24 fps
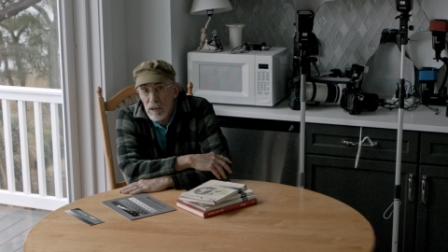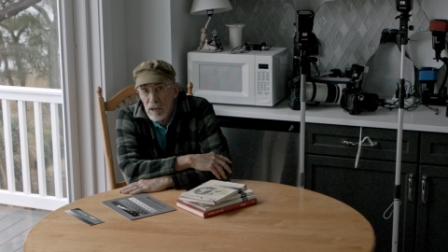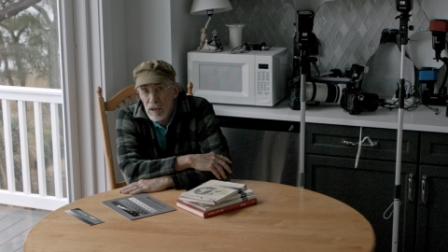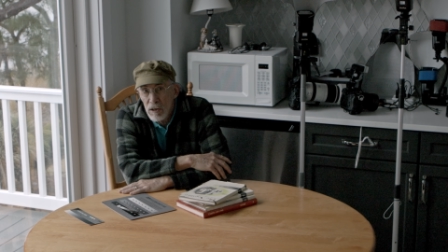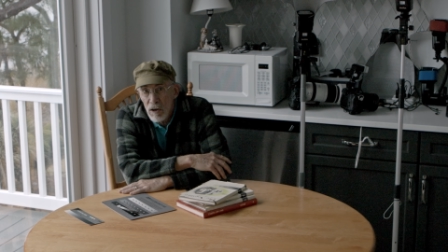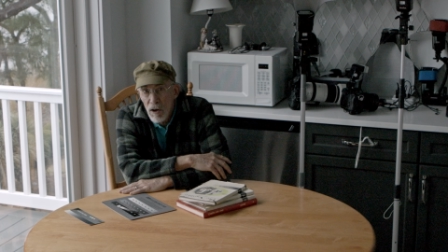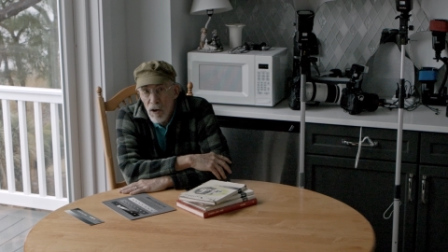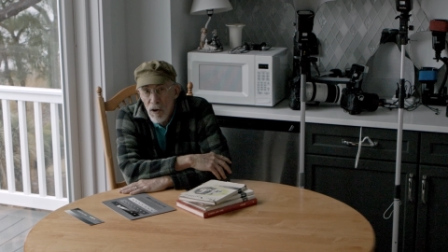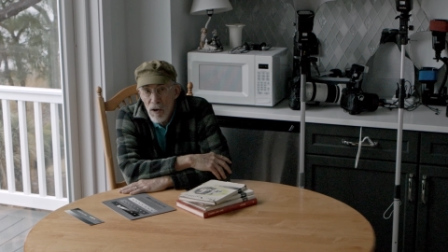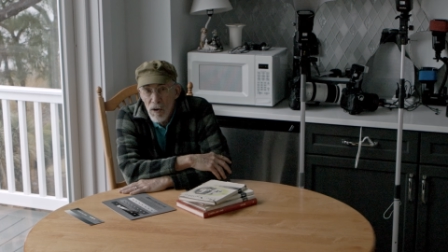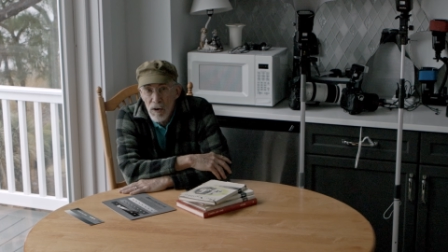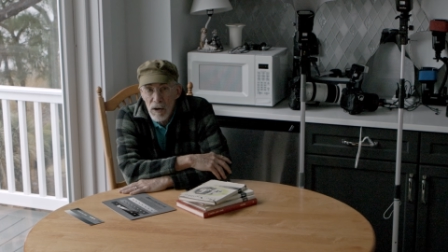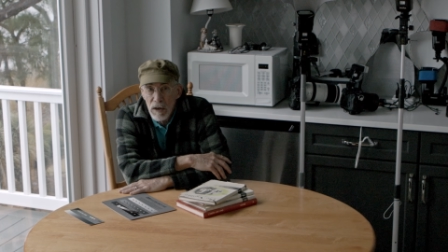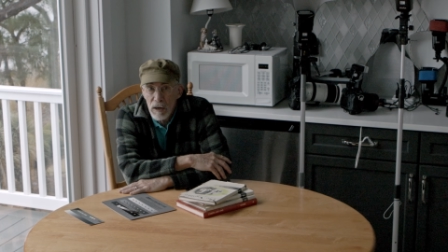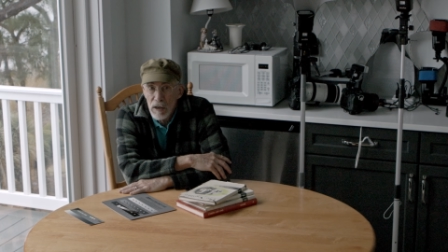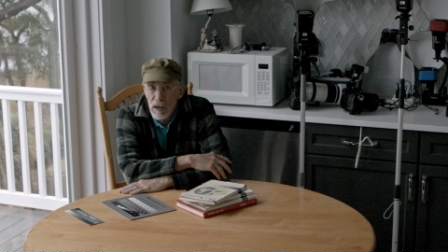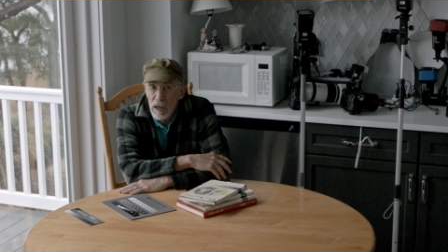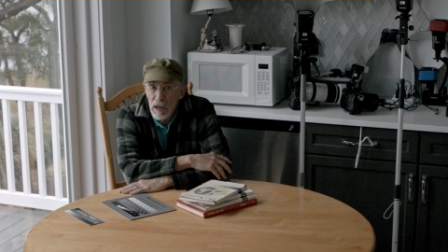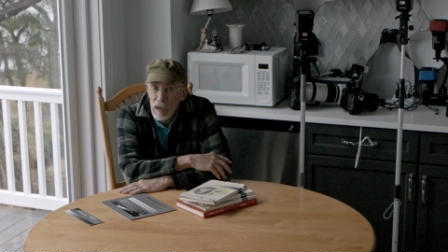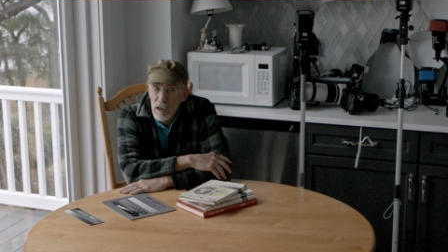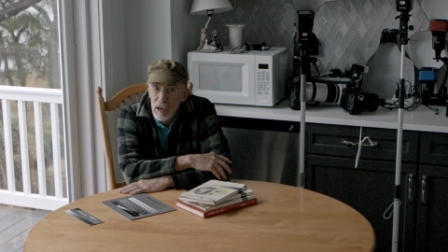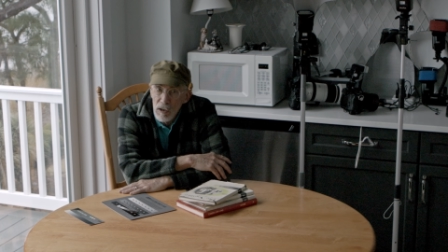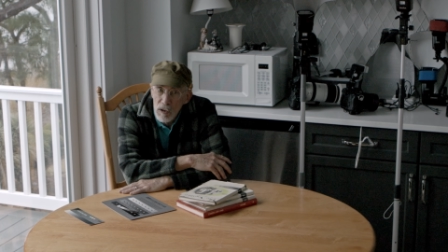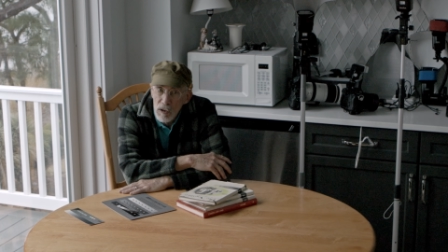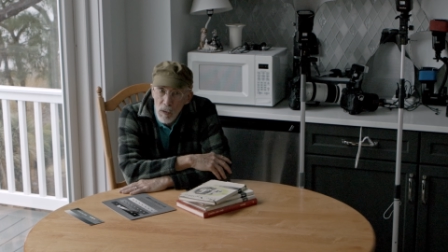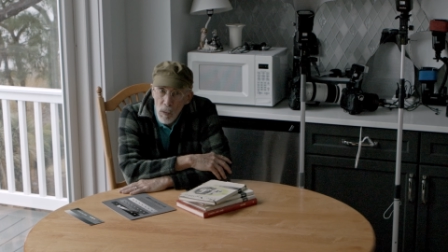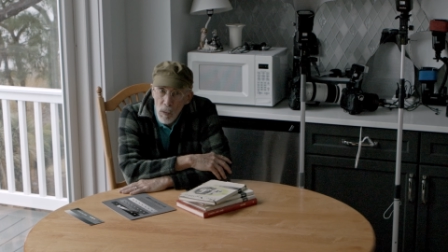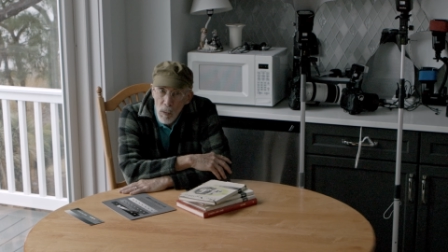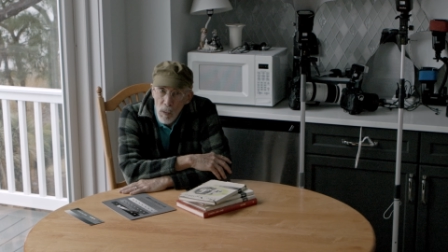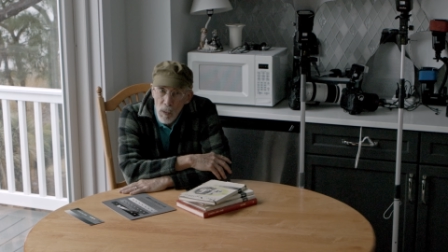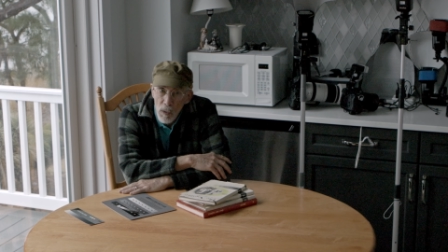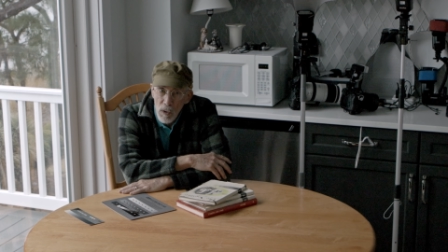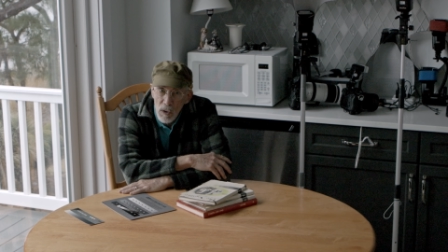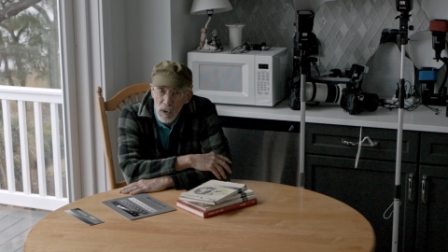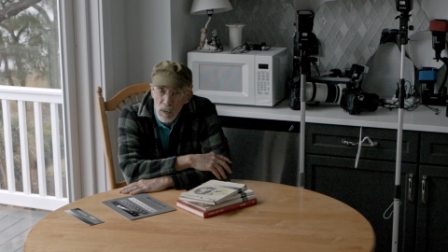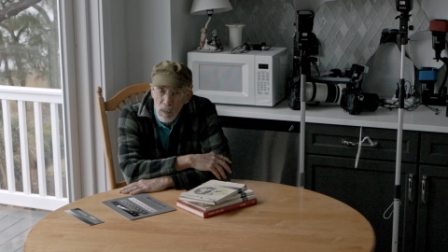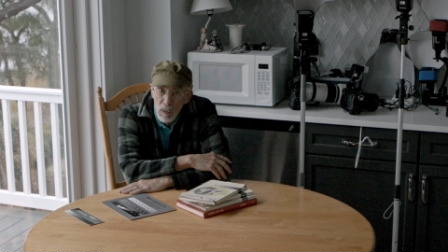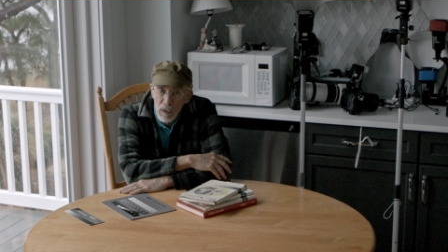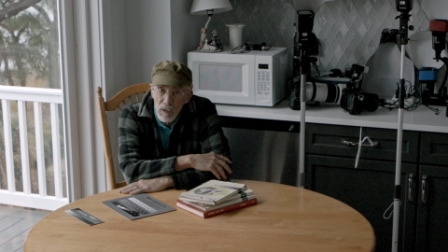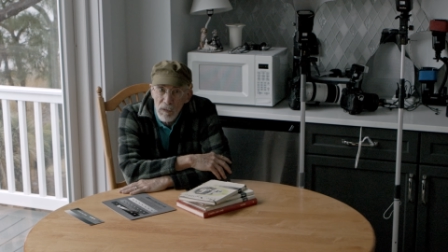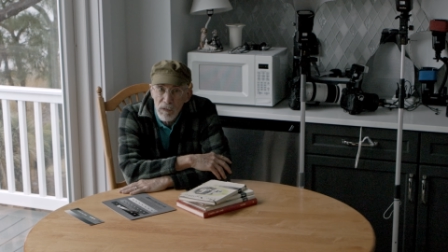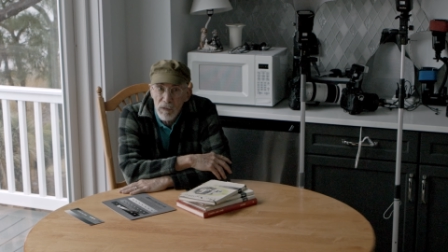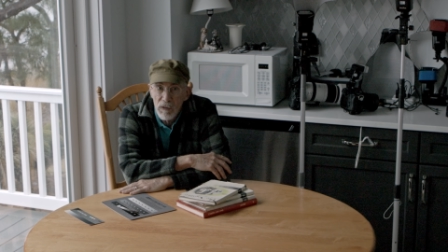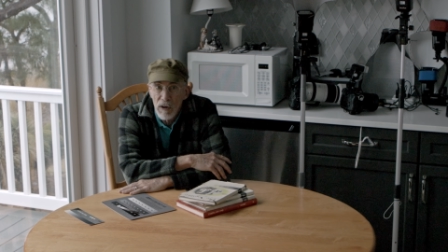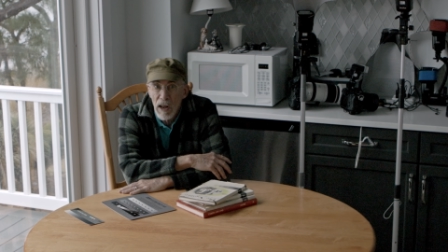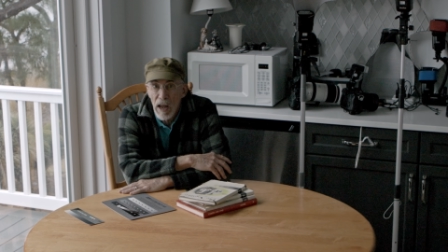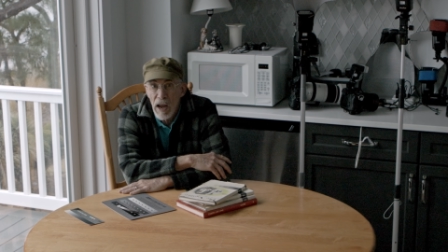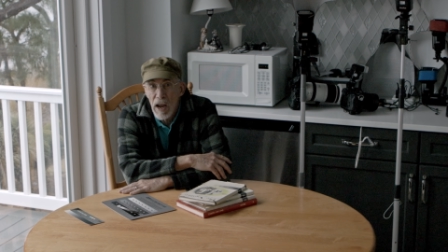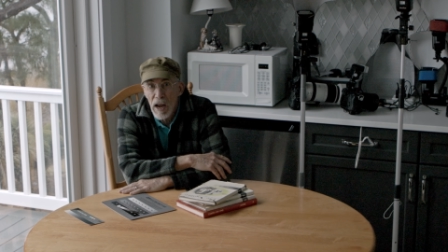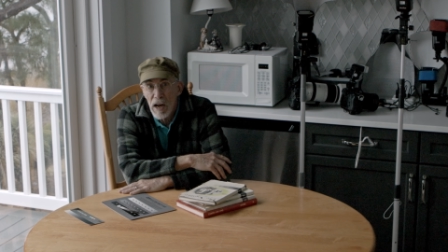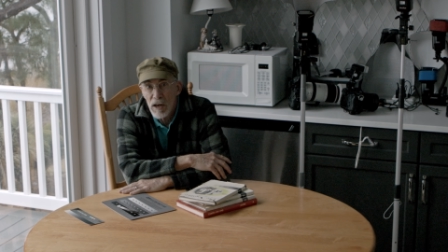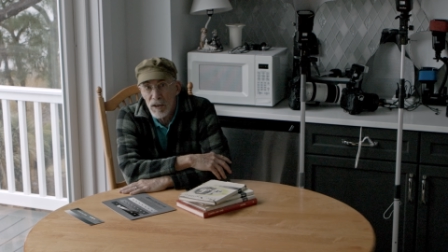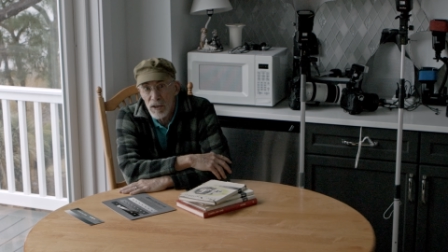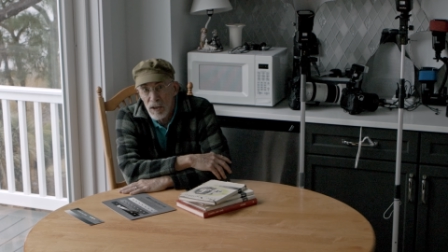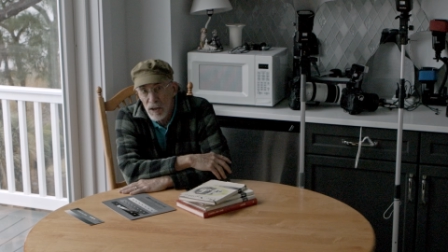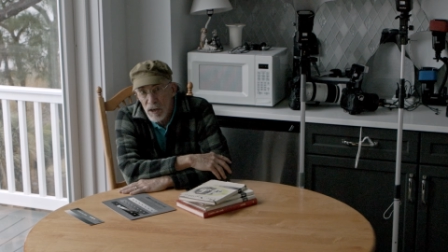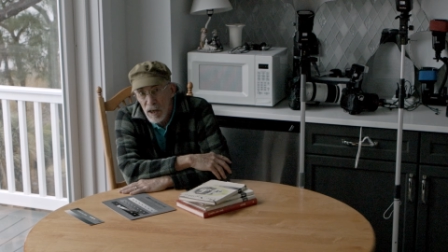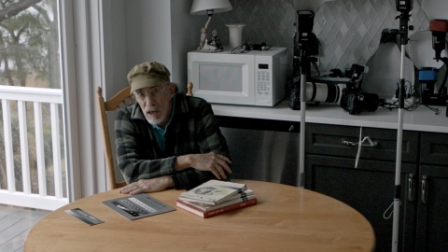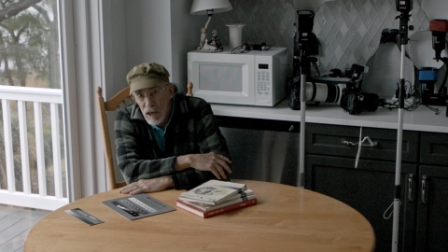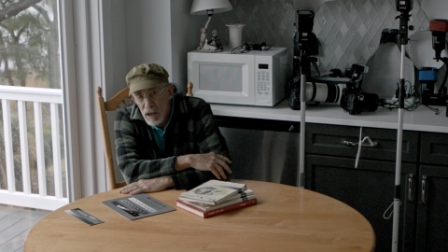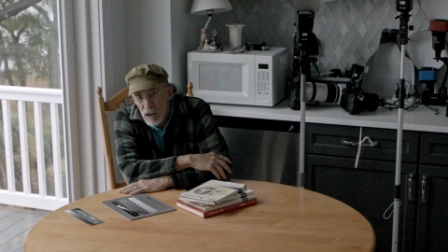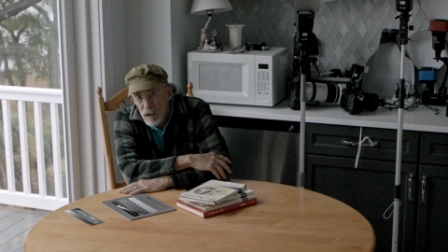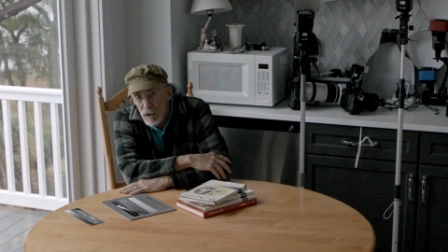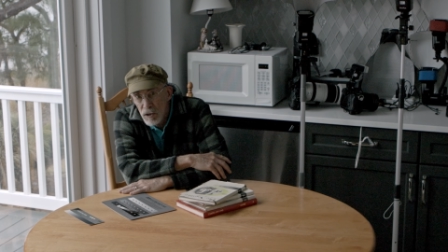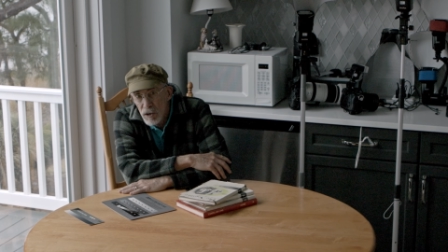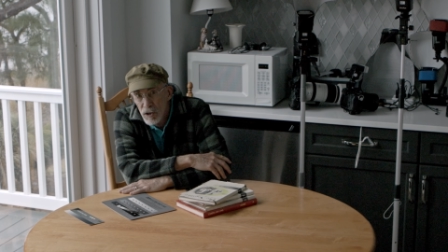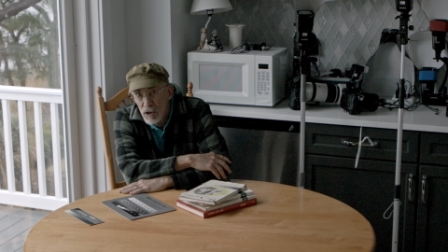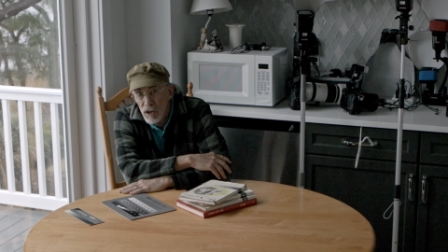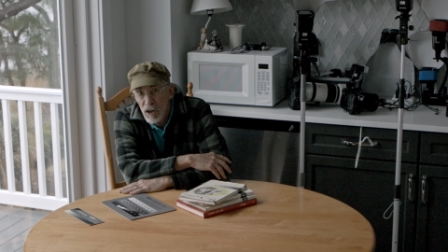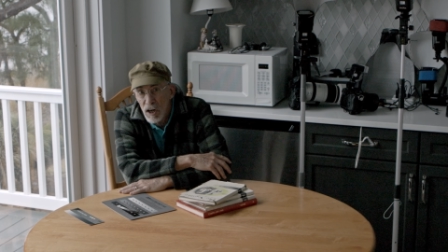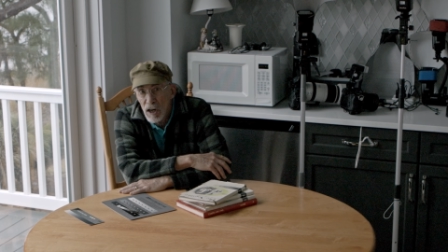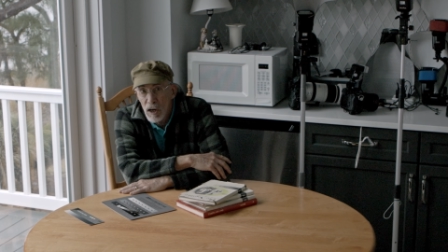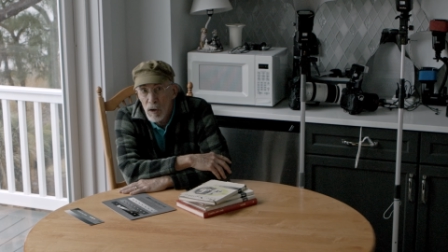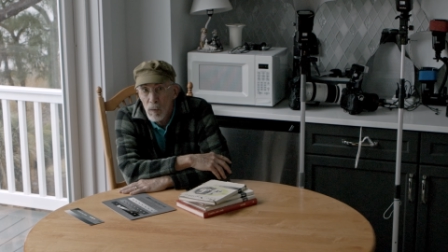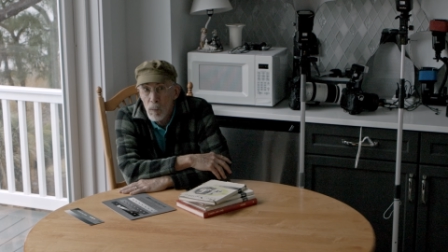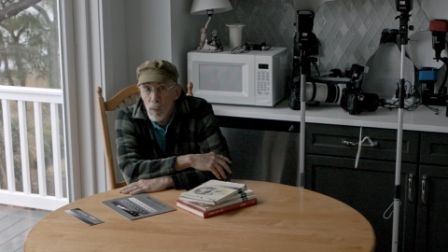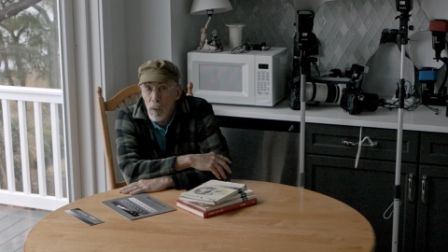sun and indoors with flash and in the shade,